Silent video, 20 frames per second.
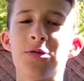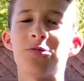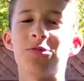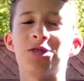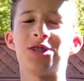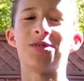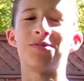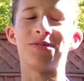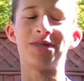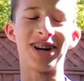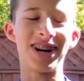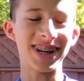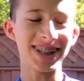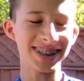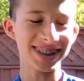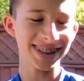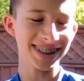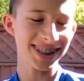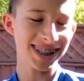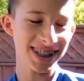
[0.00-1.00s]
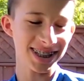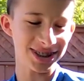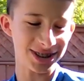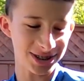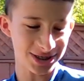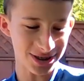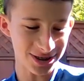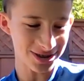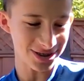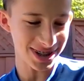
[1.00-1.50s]
What's up, guys?
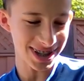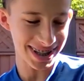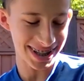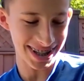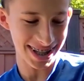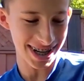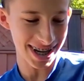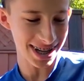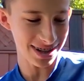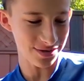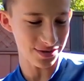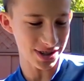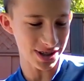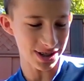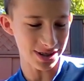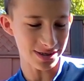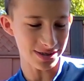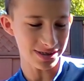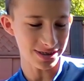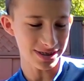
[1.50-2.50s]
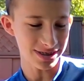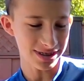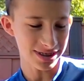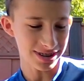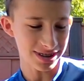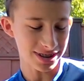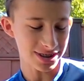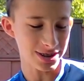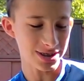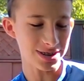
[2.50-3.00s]
So in today's video,
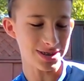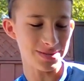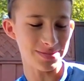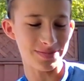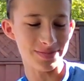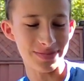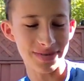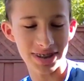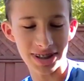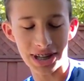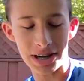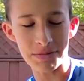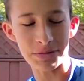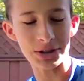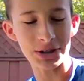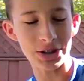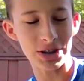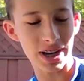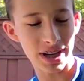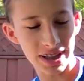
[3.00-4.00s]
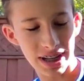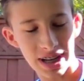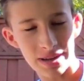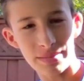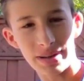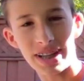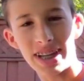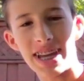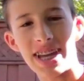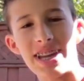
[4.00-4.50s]
I'm gonna show you guys how to
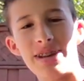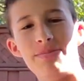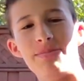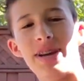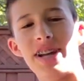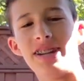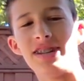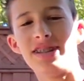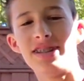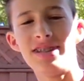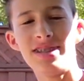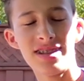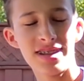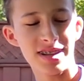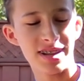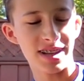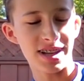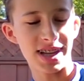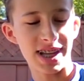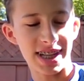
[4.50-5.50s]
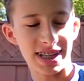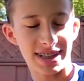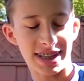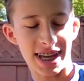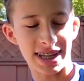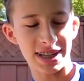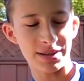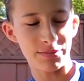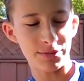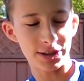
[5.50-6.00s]
make a pen gun. It's
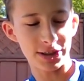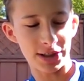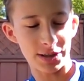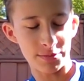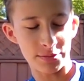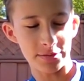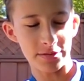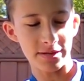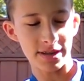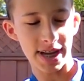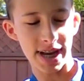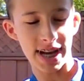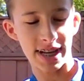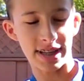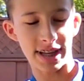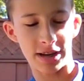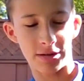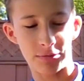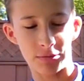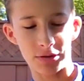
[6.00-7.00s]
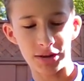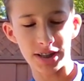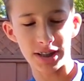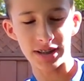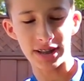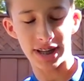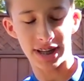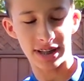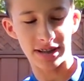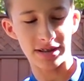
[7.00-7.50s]
actually pretty simple, and it's like
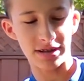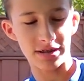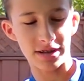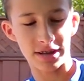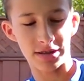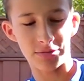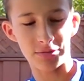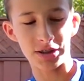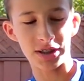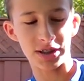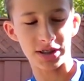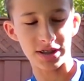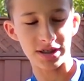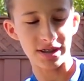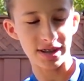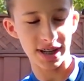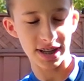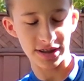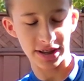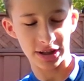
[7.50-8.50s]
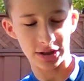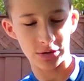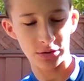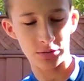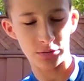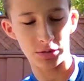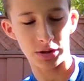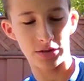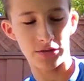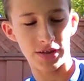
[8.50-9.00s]
it's really good. It like
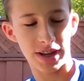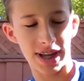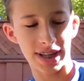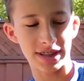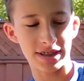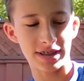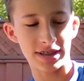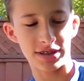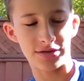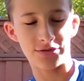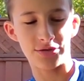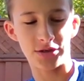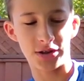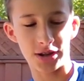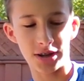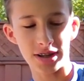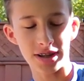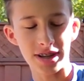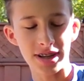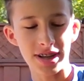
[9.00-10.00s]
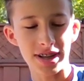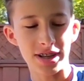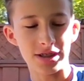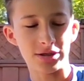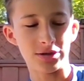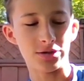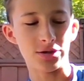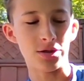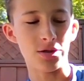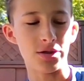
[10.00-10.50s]
shoots really fast and far.
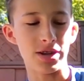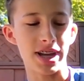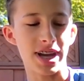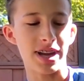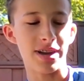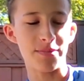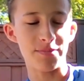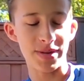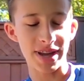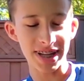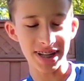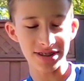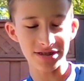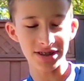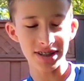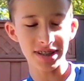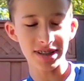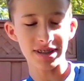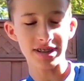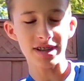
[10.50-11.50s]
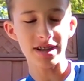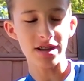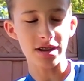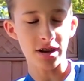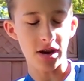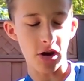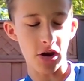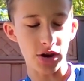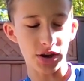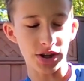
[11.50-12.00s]
So yeah, basically,
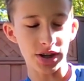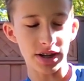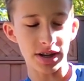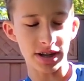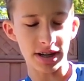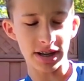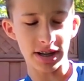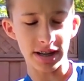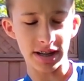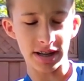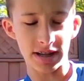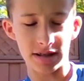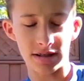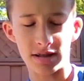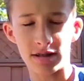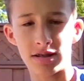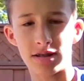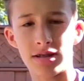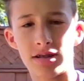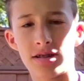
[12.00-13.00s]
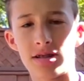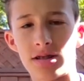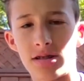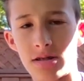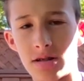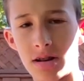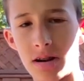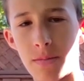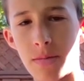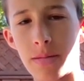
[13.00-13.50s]
all you're gonna need is
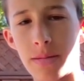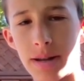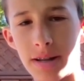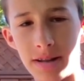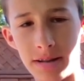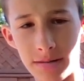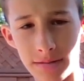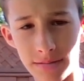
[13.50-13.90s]
a rubber band,